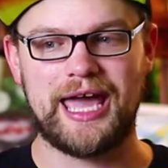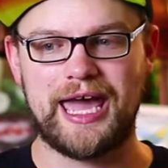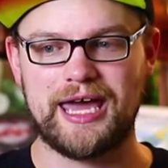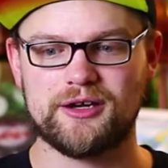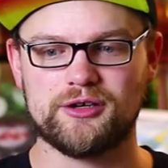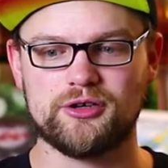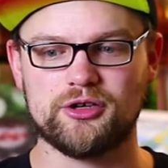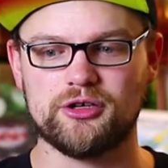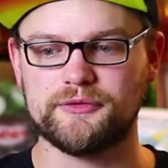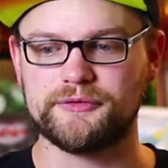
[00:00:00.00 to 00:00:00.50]

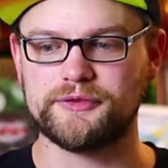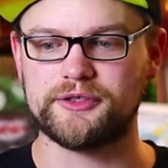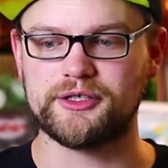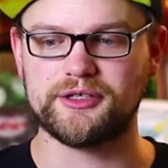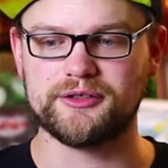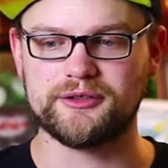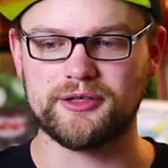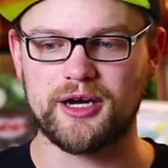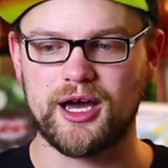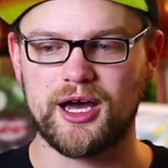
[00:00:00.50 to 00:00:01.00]
handed
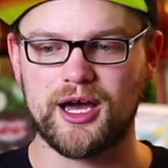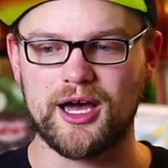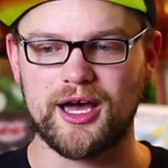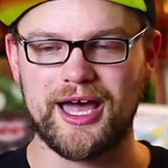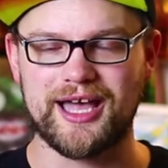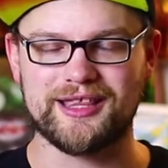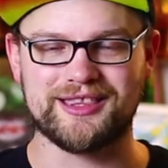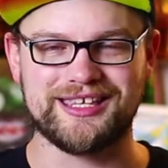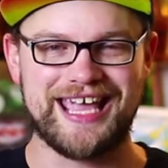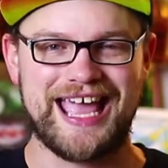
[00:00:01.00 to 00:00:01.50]
over
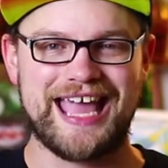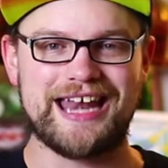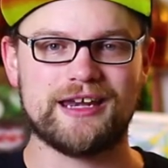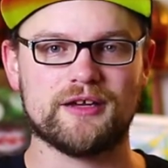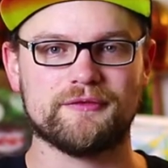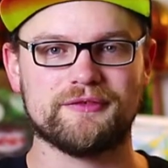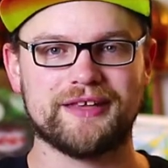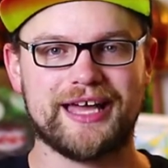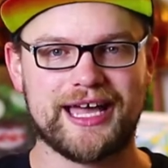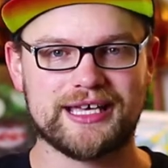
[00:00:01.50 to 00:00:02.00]
at the
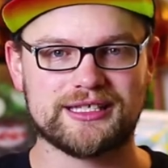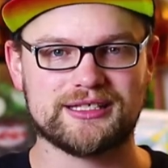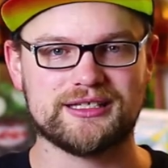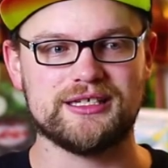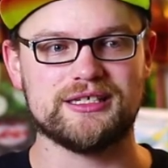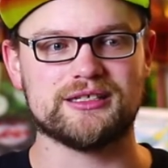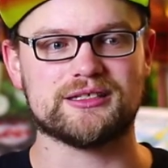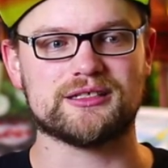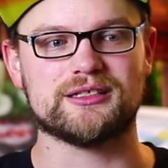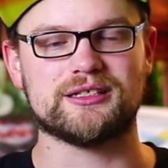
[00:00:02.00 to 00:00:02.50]
end of last
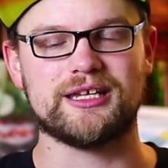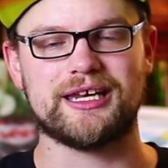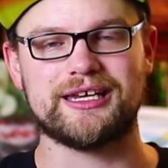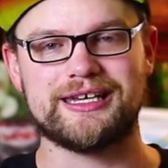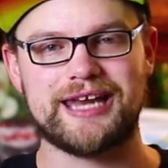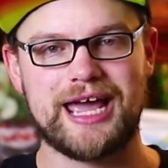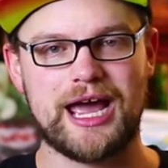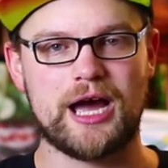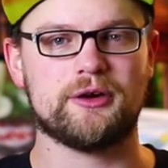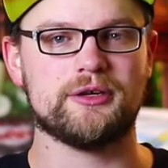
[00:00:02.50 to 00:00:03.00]
season,
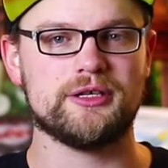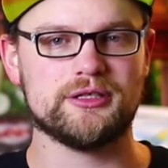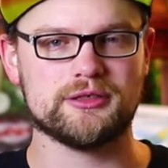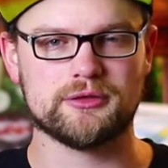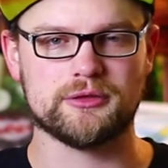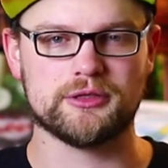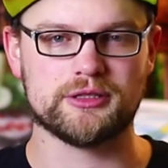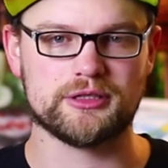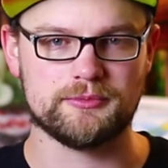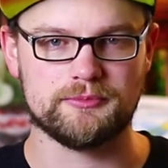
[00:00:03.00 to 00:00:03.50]
and now he's
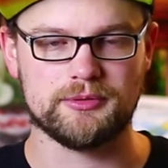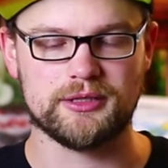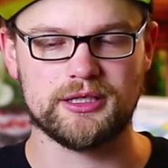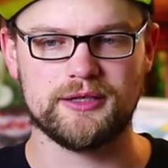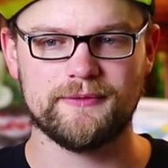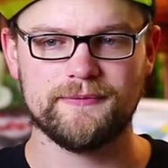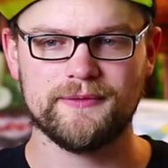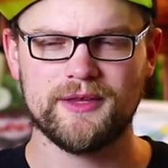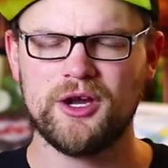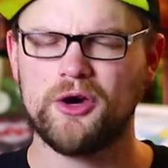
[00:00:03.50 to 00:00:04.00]
going to
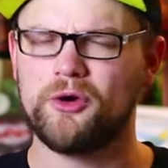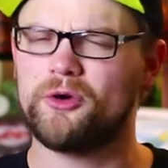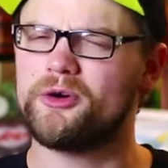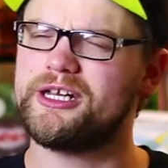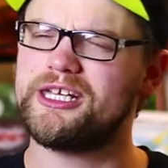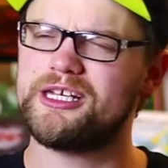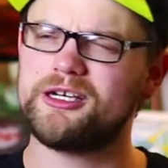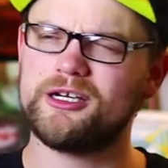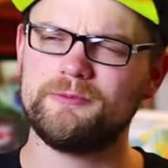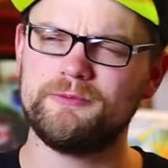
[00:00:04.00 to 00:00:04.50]
be,
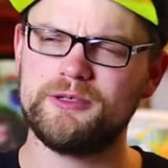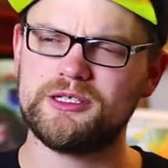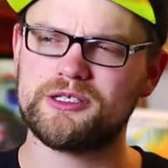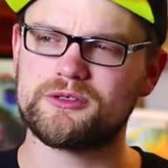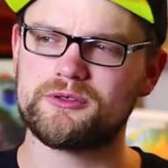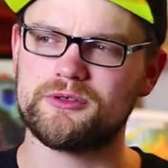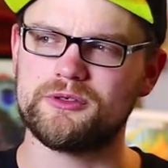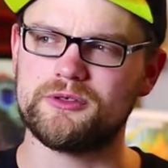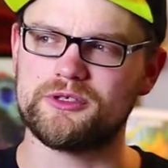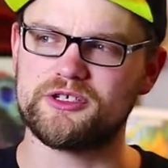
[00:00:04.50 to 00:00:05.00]
or he could be
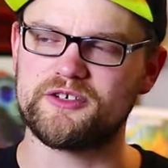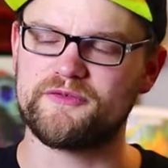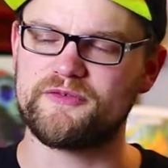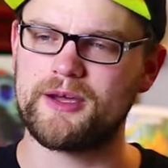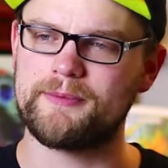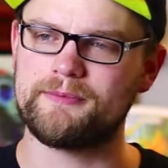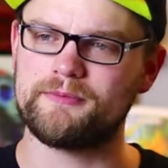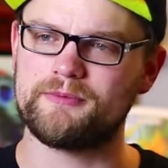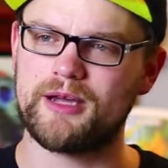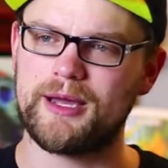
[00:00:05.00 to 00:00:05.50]
Scrooge.
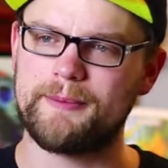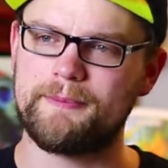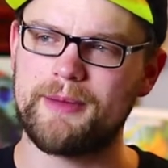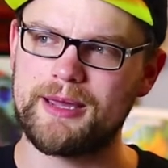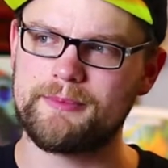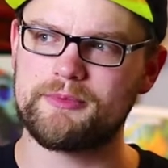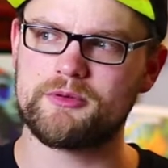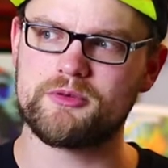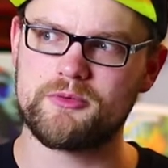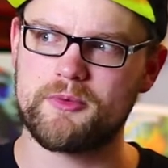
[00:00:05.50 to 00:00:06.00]
I
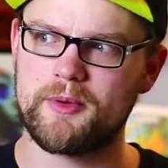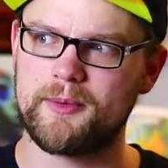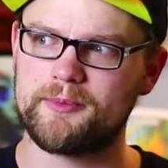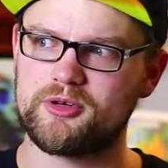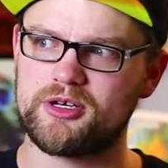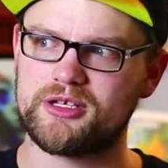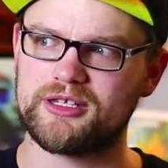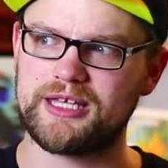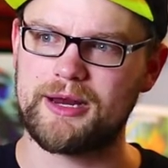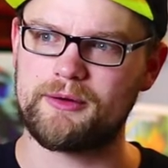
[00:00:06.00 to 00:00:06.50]
might be
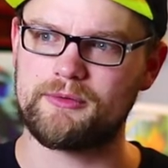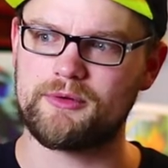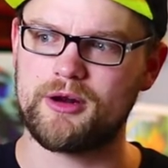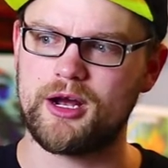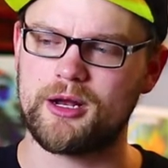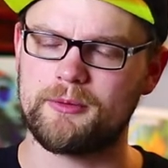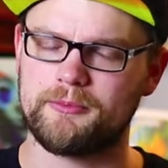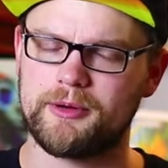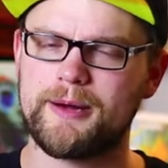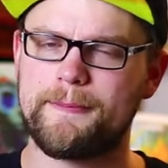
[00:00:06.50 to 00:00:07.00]
remembering that
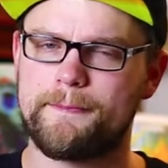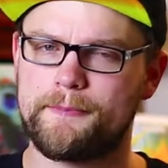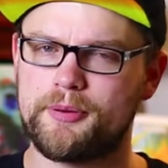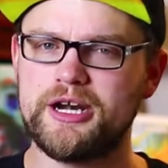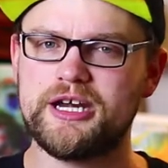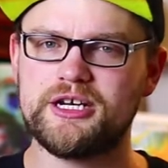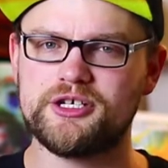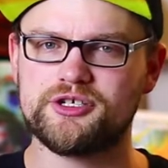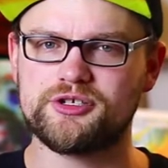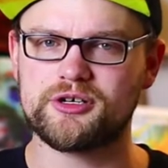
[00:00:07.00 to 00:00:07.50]
wrong, but I'm
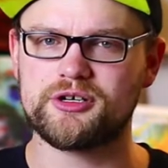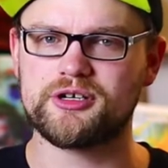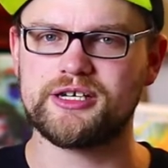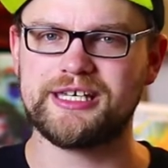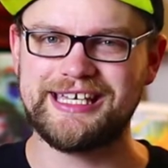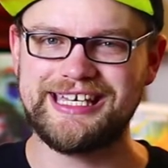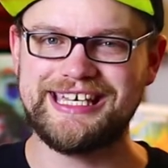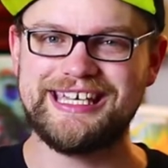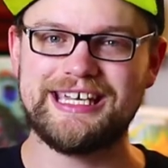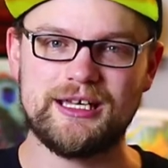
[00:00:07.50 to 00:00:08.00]
pretty sure
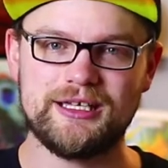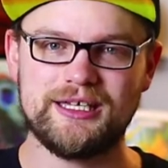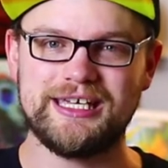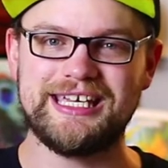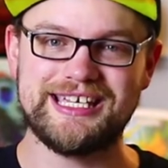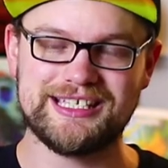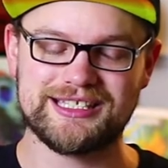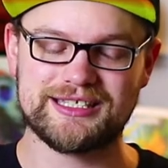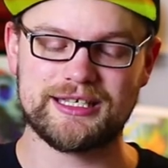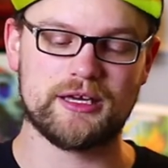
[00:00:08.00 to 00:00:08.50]

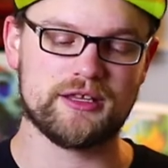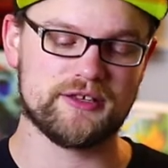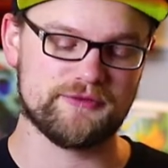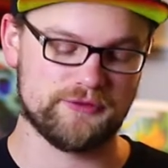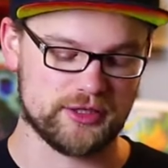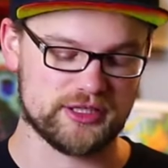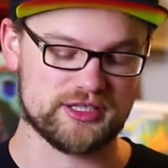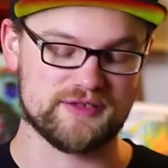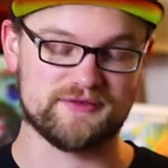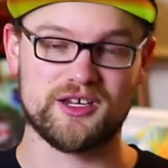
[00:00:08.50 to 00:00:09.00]
he is now the
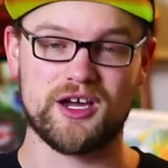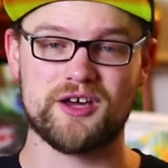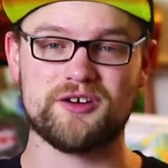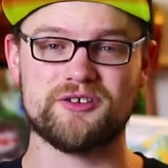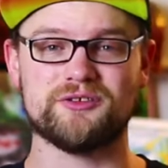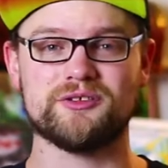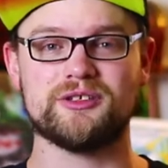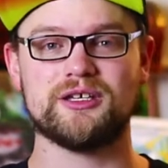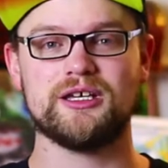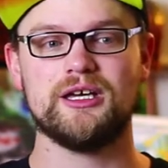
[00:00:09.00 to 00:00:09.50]
voice of
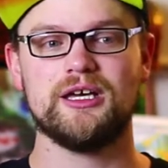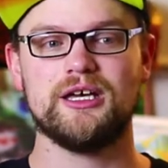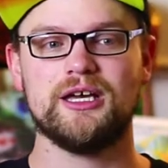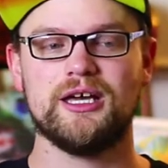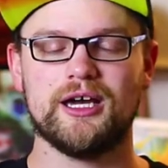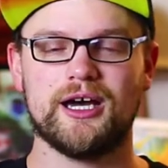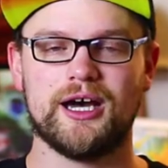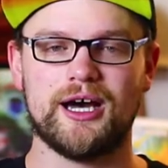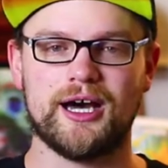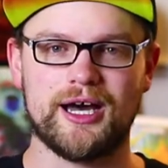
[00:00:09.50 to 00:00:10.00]
Donald
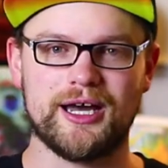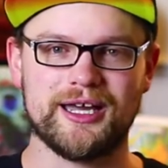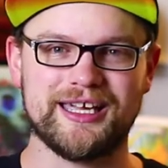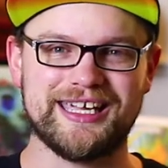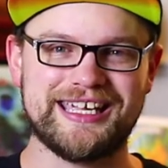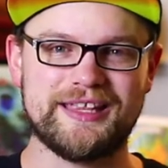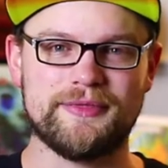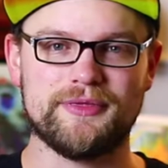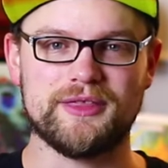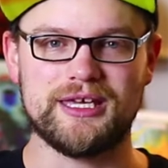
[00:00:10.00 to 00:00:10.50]

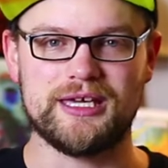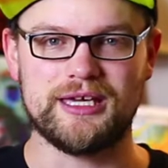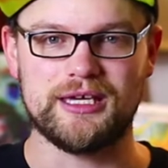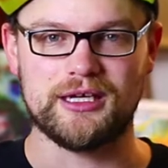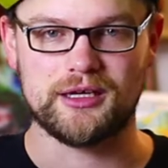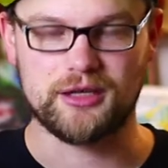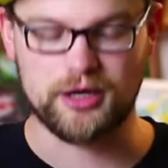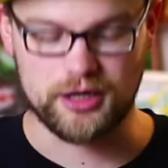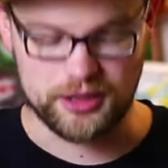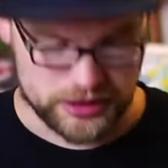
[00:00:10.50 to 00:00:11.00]
in
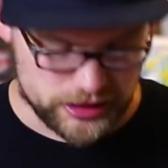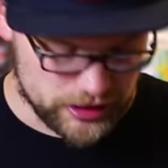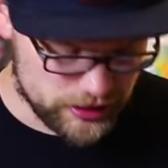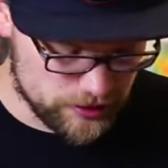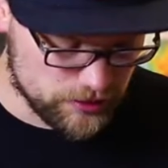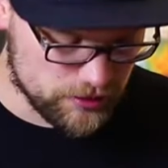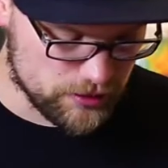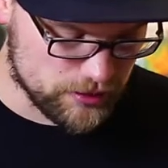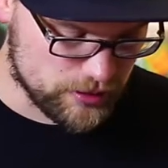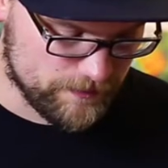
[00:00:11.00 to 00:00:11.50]
the
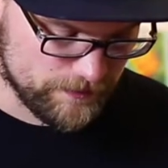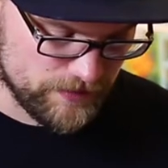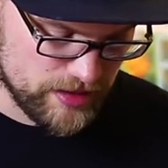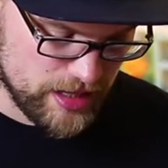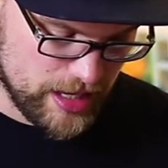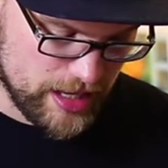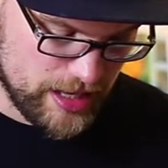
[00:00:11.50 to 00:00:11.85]
cartoon.